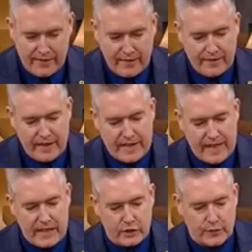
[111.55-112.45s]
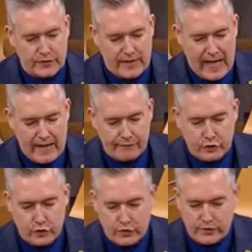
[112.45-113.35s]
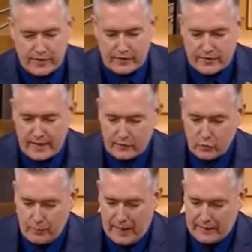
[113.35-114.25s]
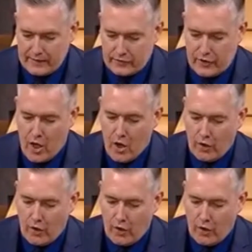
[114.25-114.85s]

that they engage with staff, students and external partners,